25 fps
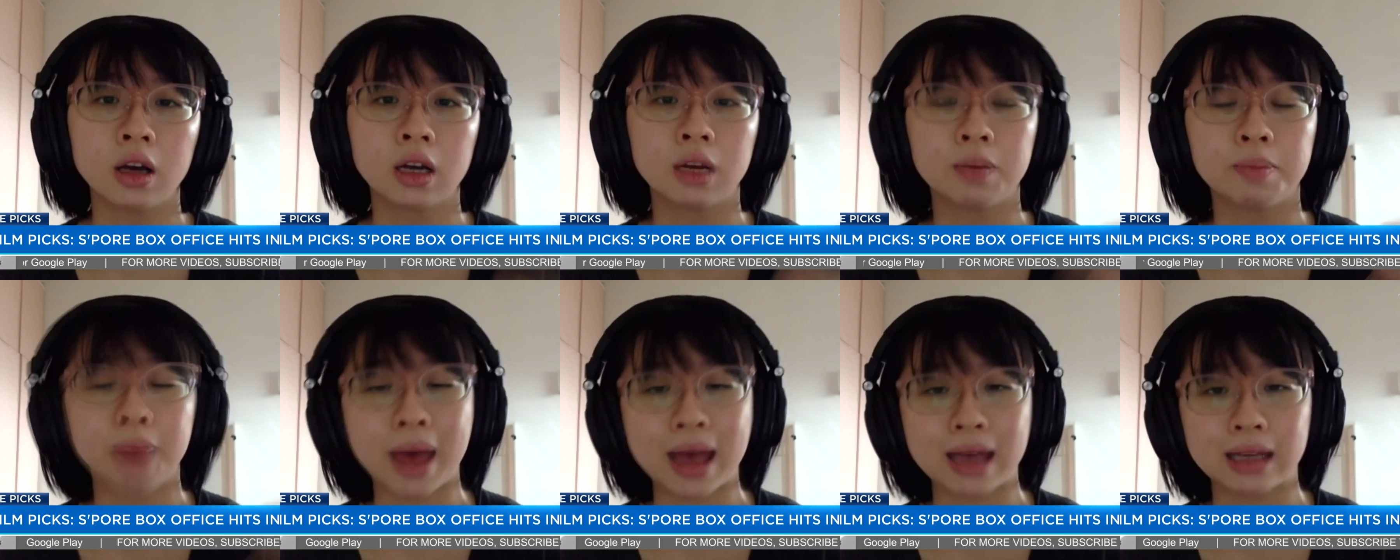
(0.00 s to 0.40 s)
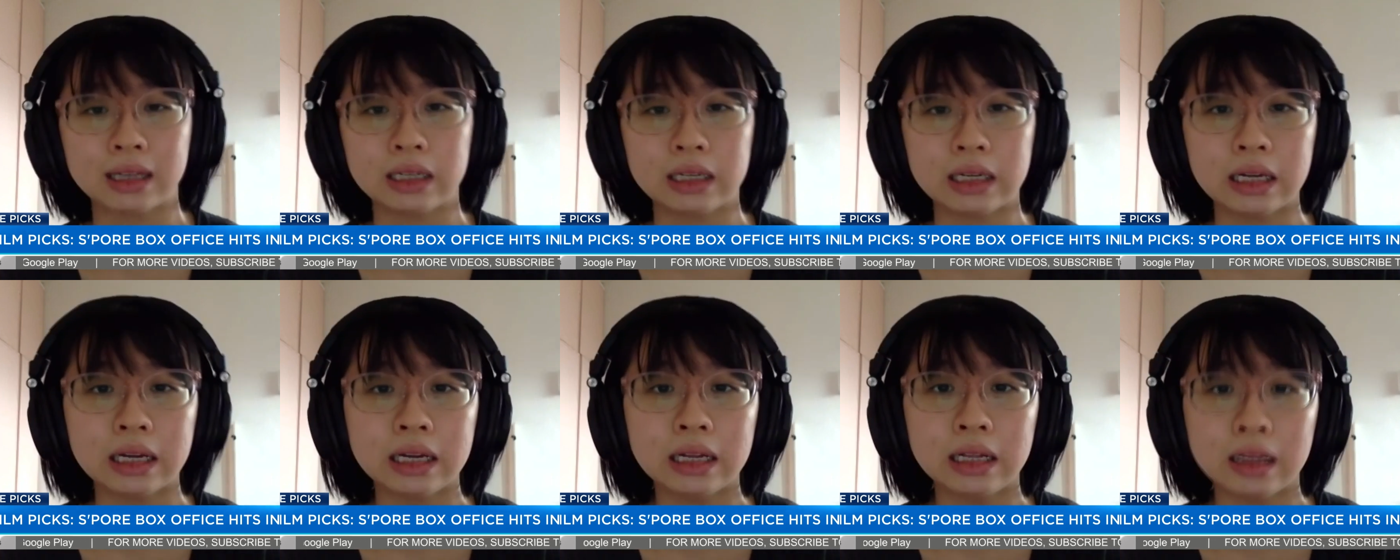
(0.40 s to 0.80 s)

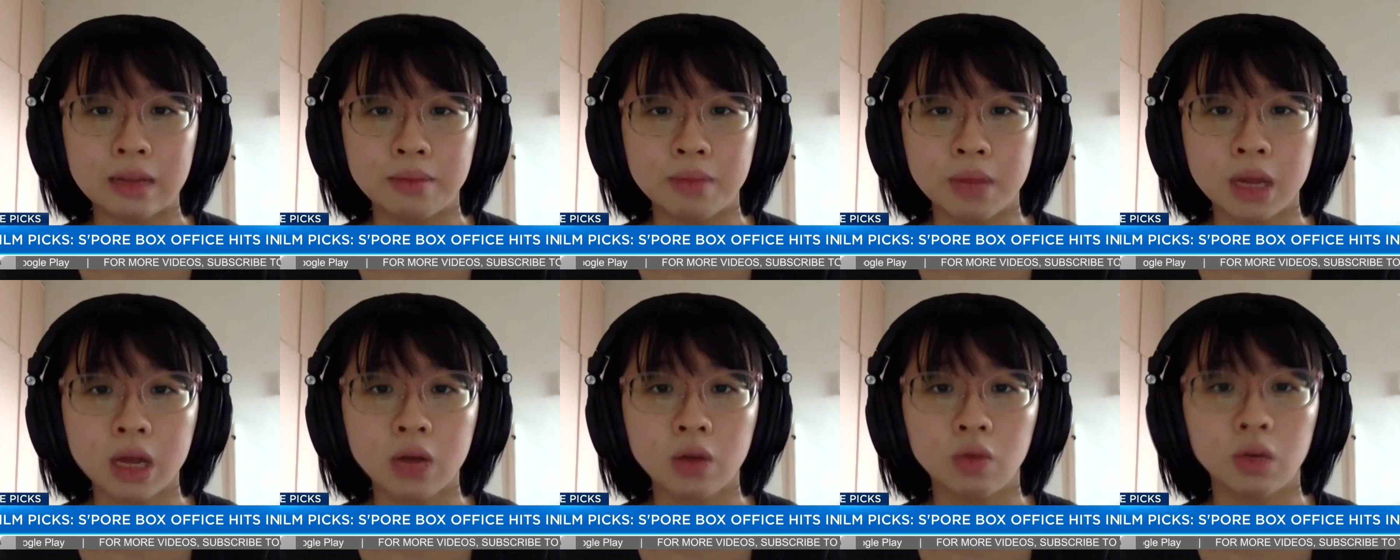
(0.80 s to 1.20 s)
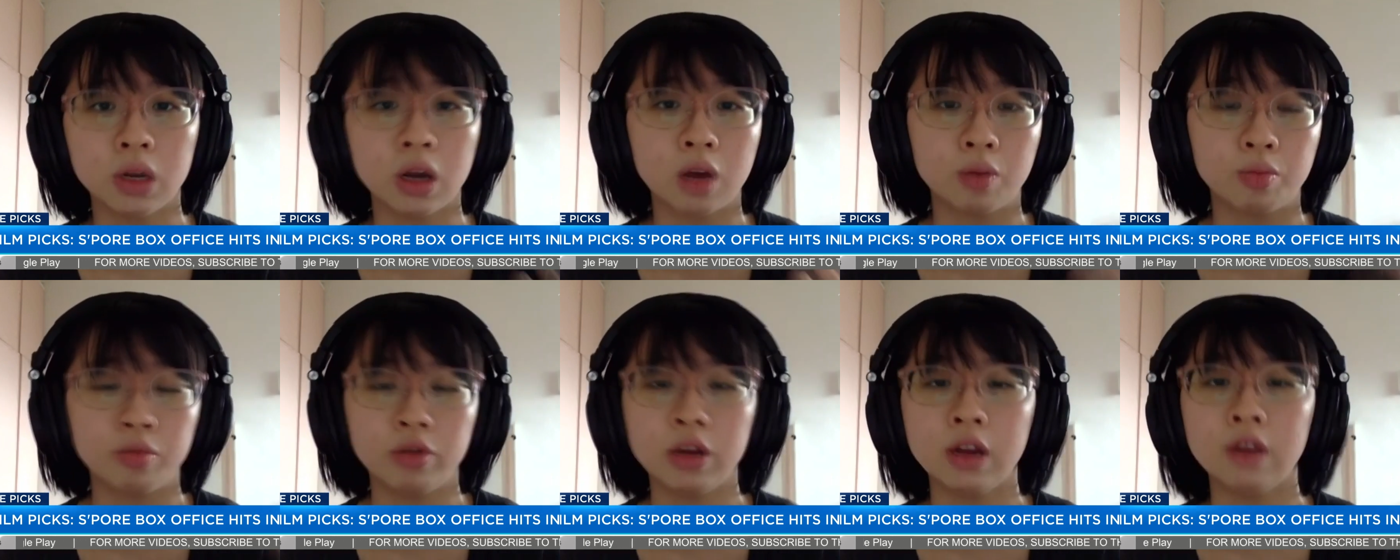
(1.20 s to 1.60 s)
capacity limit
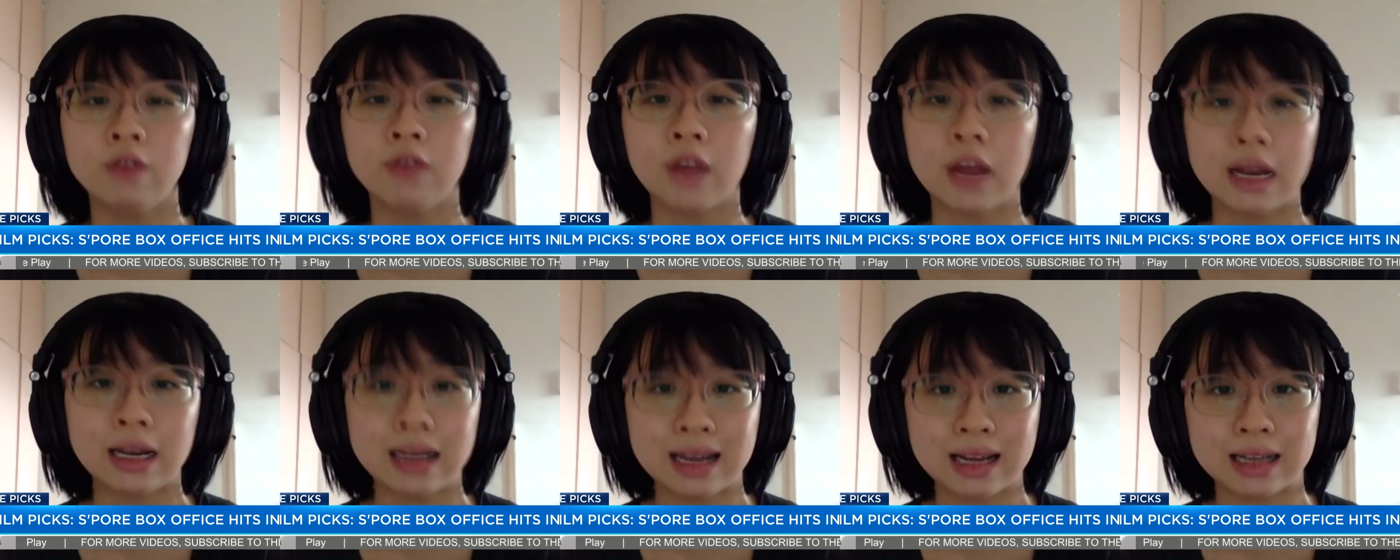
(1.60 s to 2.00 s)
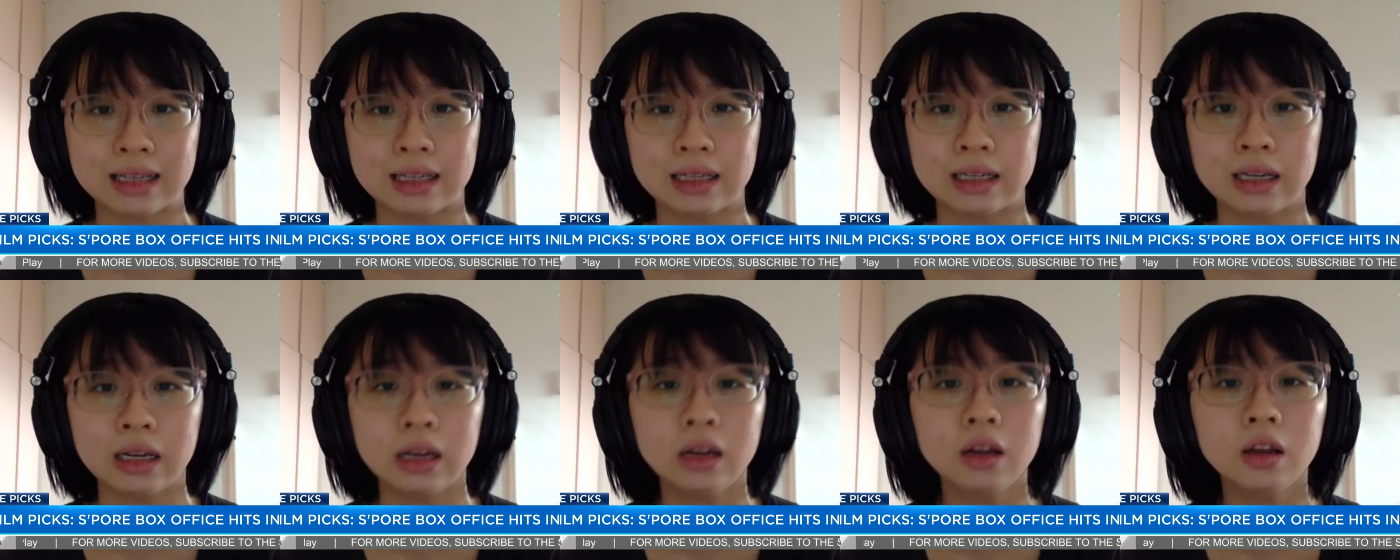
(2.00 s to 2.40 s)
without pre-event
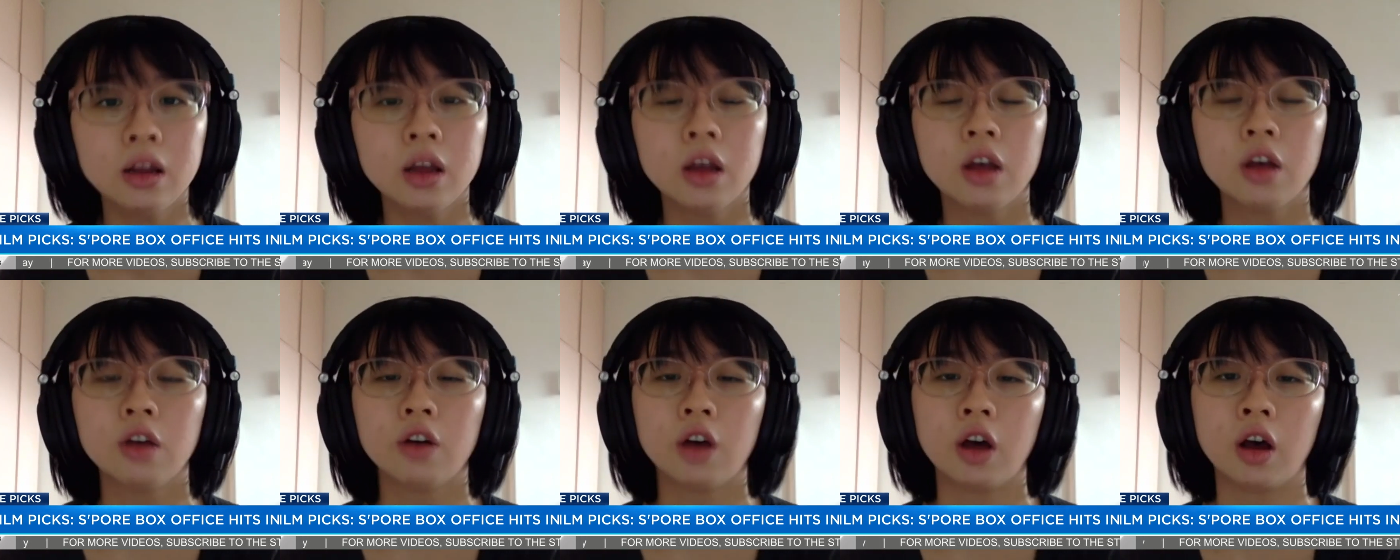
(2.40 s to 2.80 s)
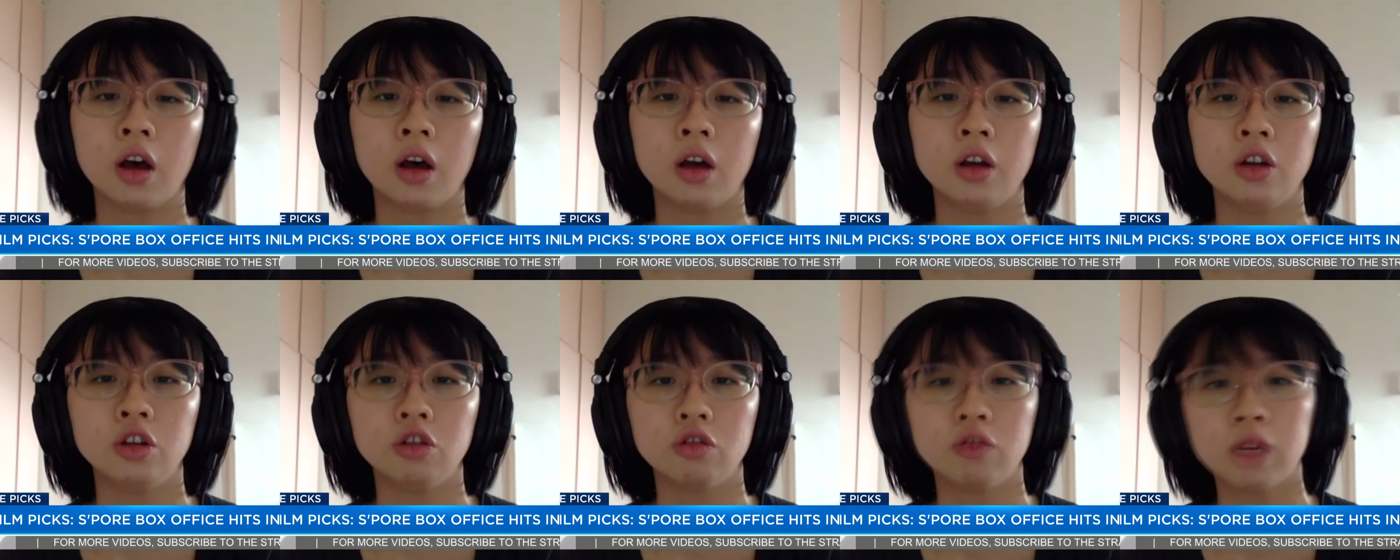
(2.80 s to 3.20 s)
testing
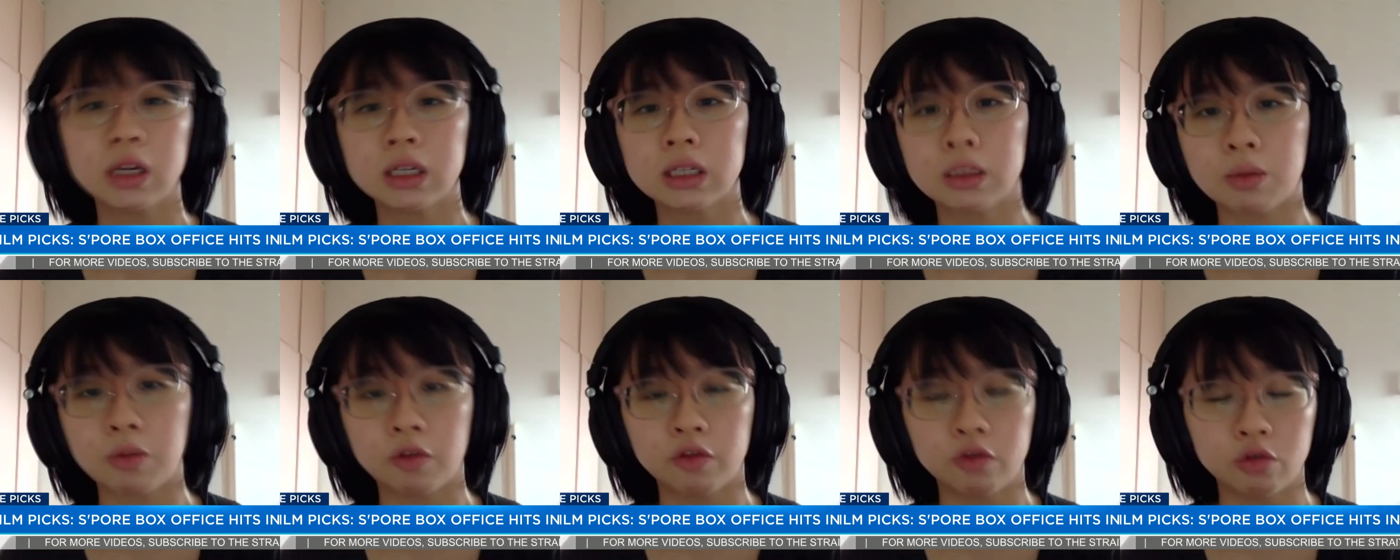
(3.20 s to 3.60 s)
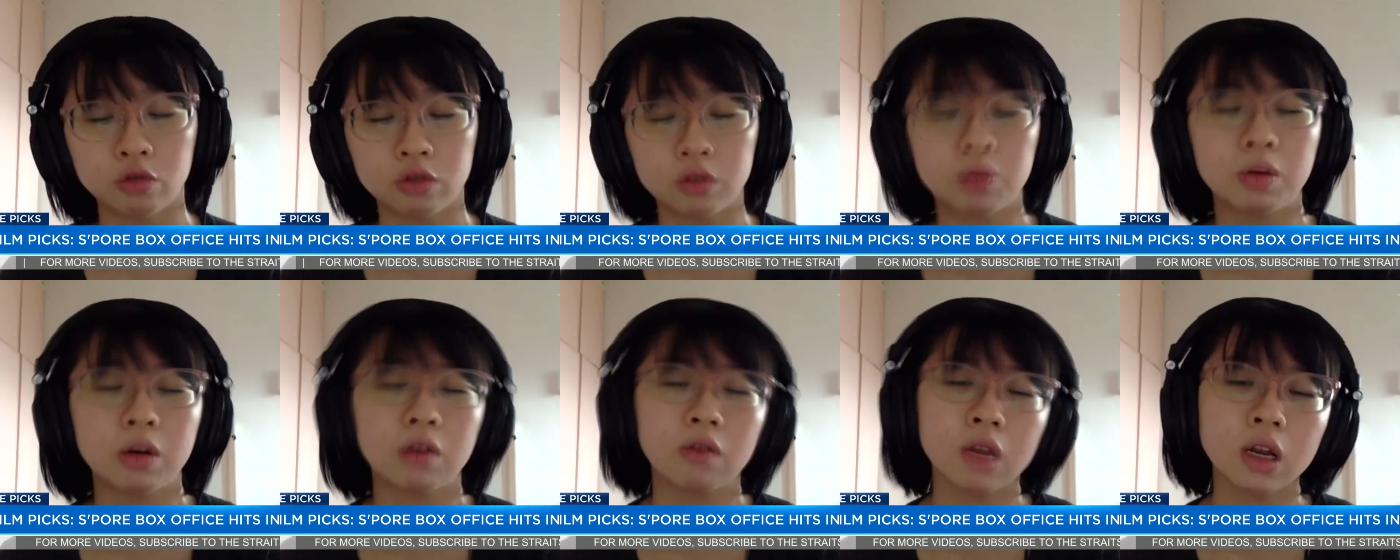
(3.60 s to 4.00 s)
during some of
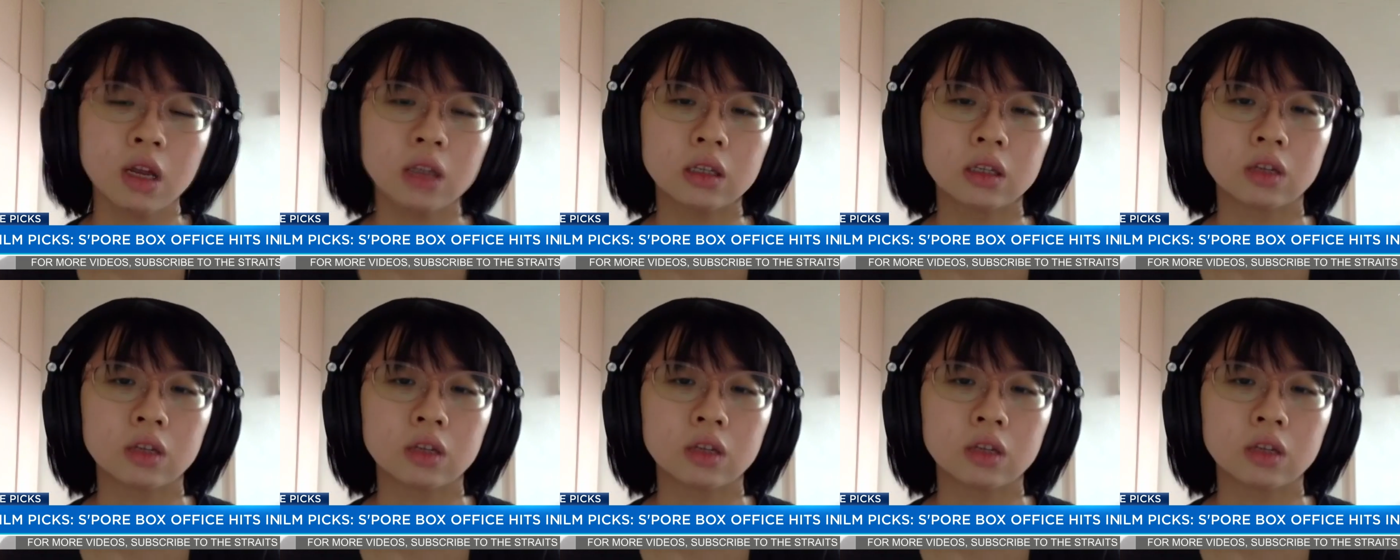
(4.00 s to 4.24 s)
those periods.